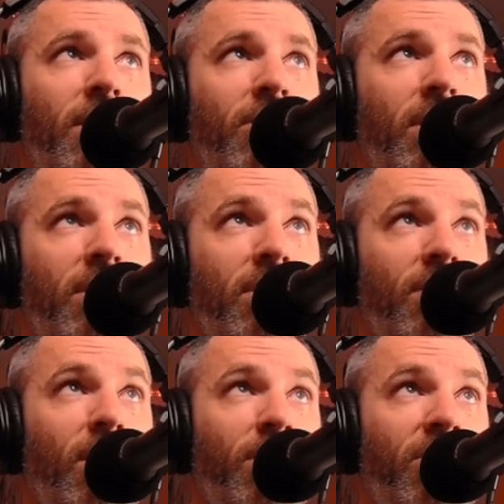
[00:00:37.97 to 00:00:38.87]
This
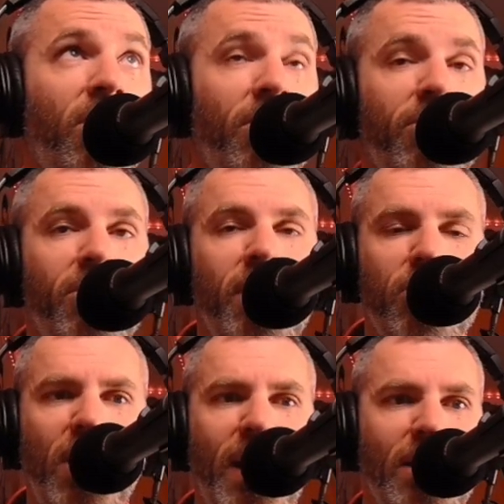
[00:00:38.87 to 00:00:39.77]
film stars
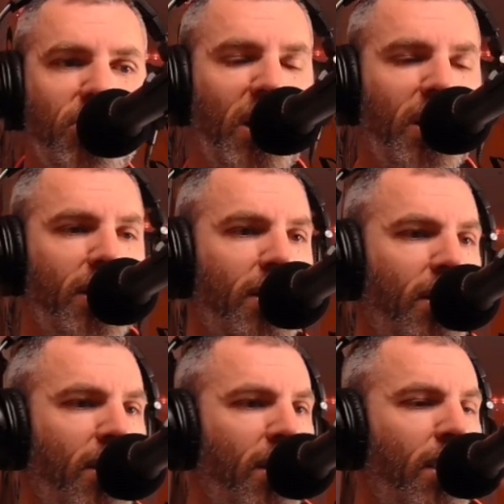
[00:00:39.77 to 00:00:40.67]
Jackie Chan,
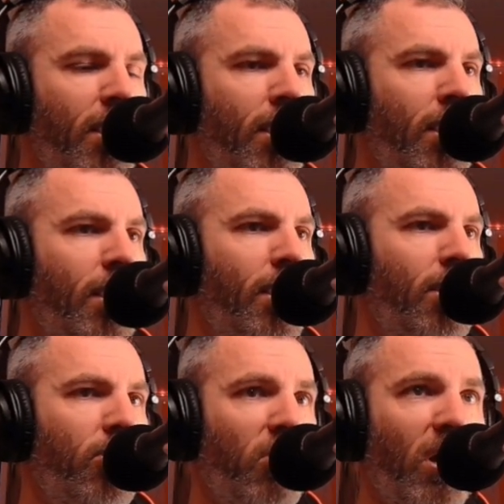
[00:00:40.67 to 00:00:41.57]

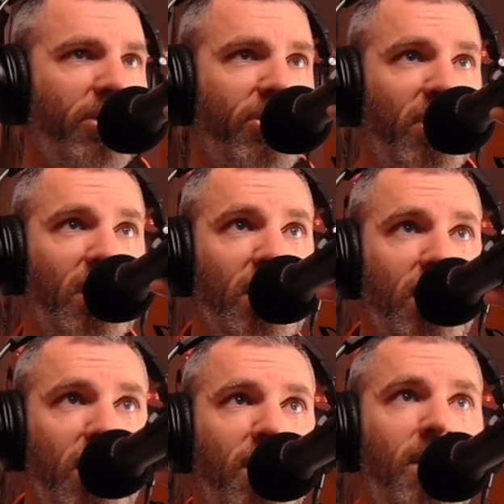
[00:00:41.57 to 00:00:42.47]
John
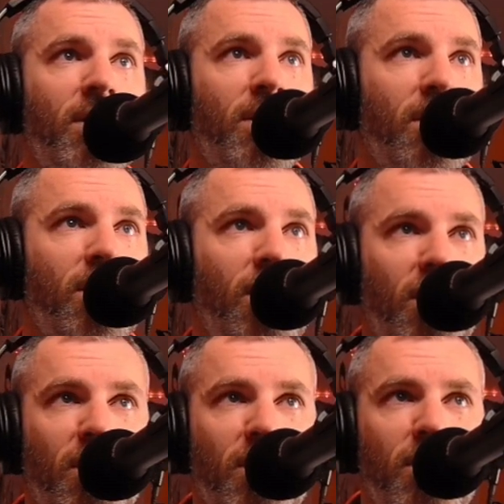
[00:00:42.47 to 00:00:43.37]
Cena,
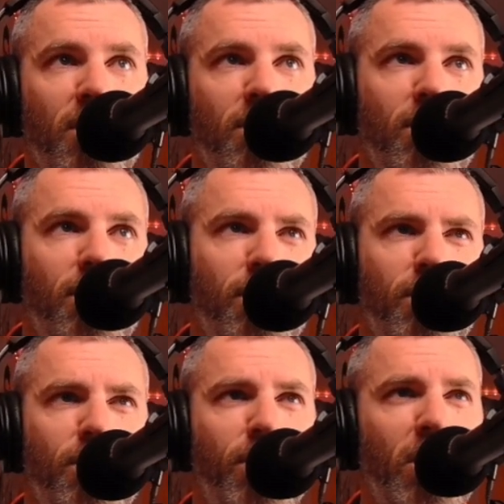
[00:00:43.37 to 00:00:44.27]
and
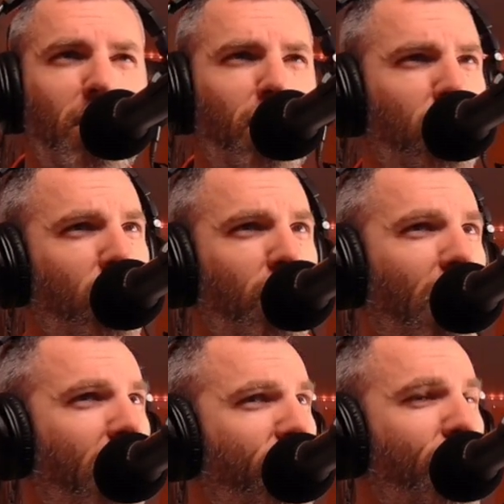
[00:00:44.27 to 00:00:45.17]

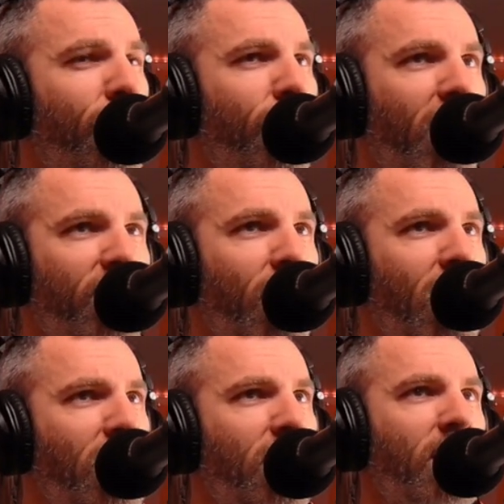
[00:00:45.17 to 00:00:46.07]

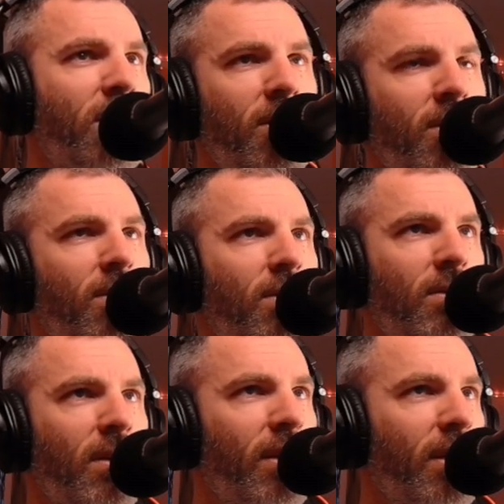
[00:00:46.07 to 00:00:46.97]
Asbake.
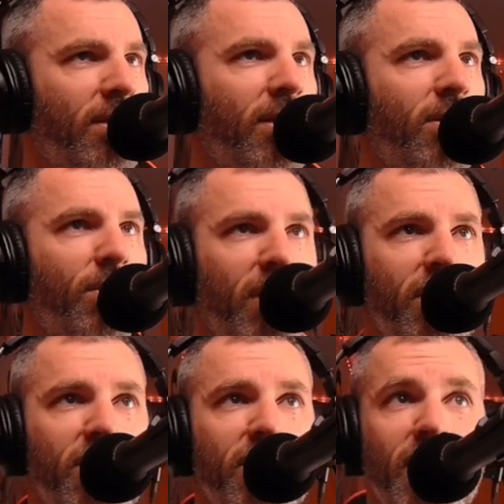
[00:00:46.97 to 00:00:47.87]
I think that's how you
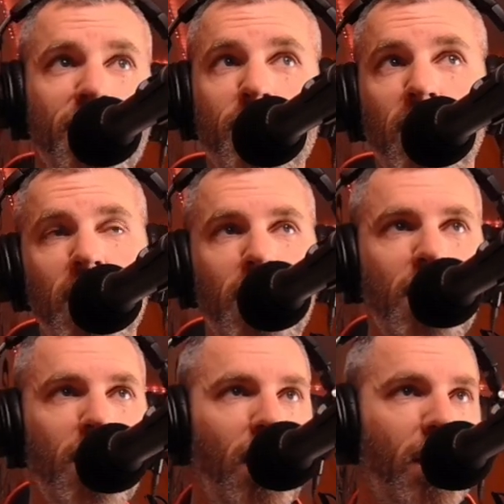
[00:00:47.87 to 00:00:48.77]
pronounce his name.
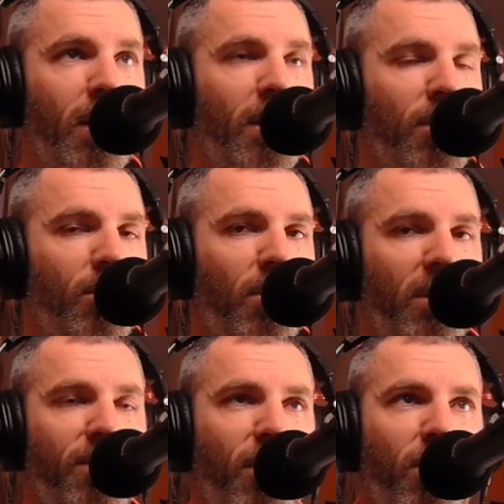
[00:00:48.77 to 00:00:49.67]

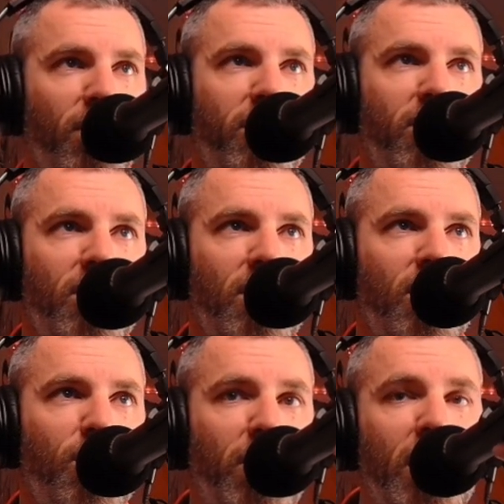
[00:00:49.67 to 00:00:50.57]
My fault,
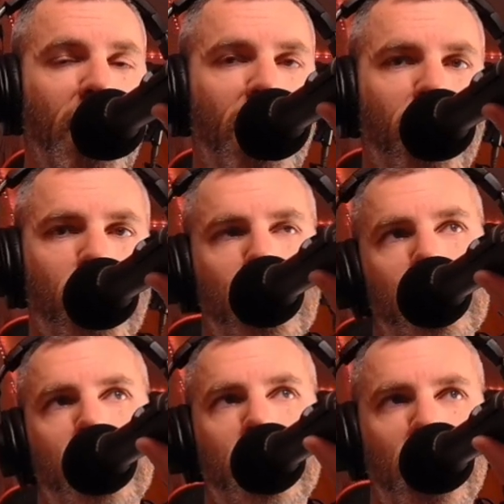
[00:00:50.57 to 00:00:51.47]
Pilau,
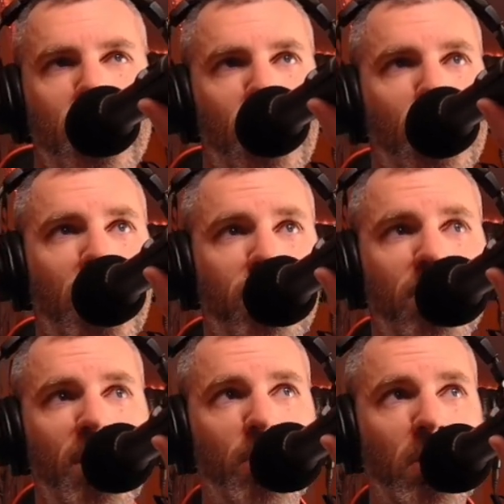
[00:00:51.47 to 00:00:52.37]
if I pronounce
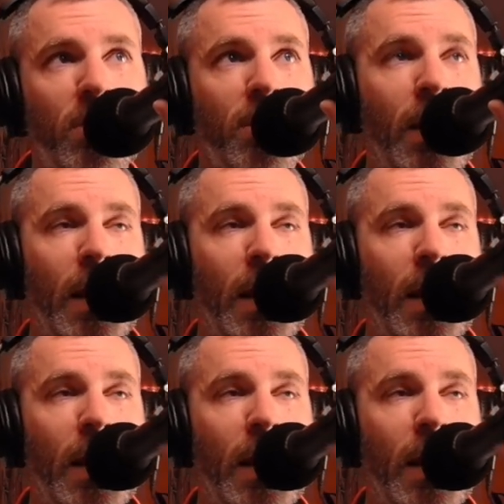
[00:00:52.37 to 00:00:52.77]
your name wrong.